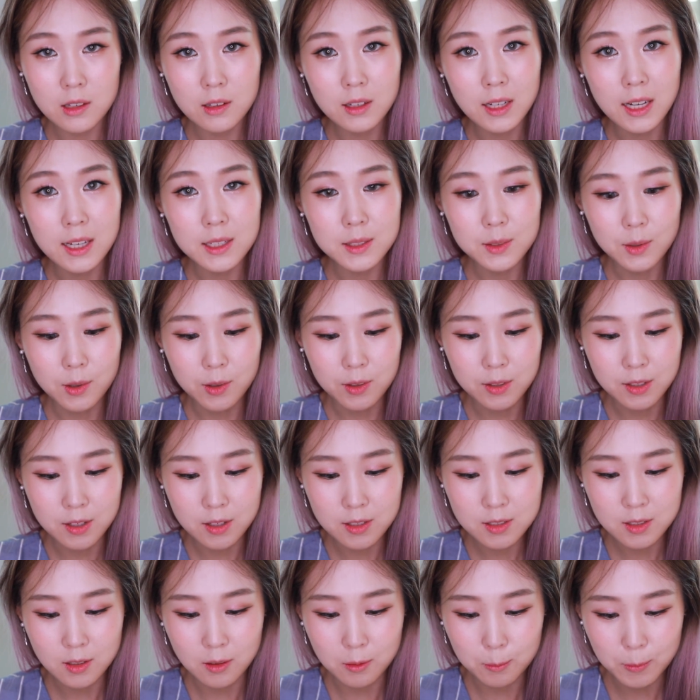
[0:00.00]
you guys
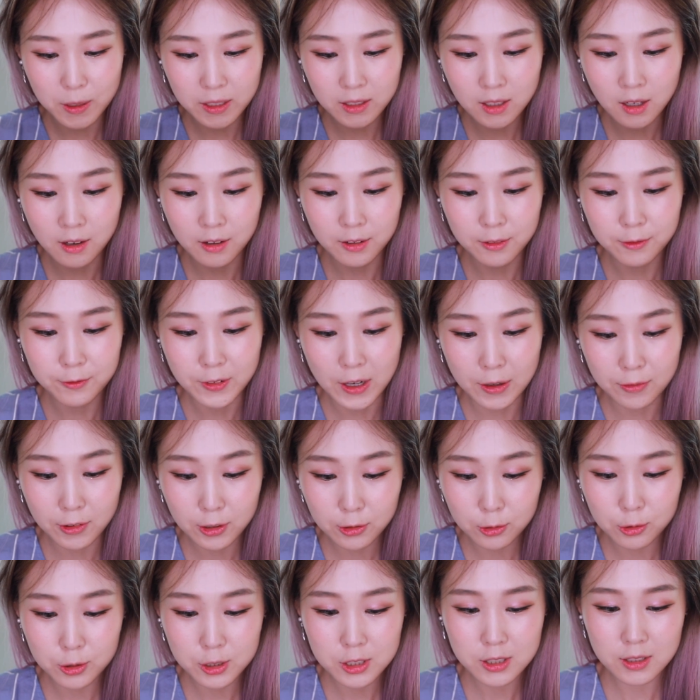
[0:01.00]
on some of my current
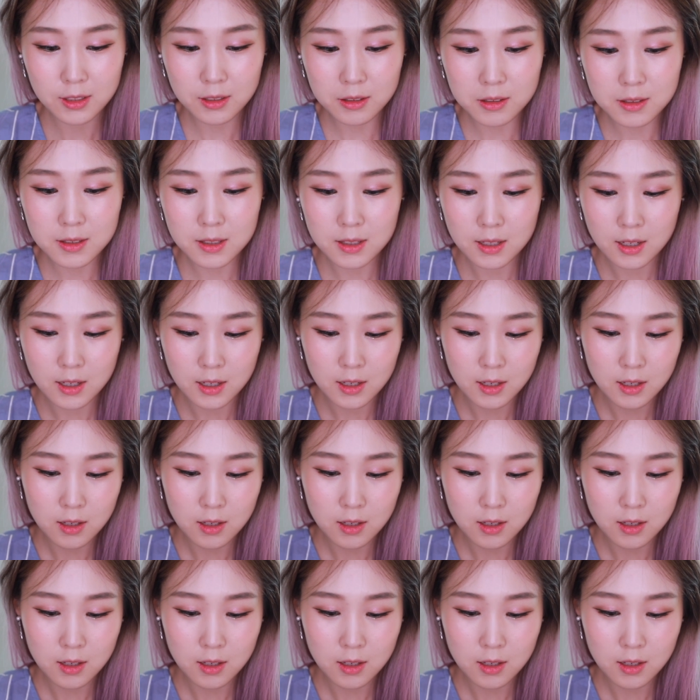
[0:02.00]
favorite cushions,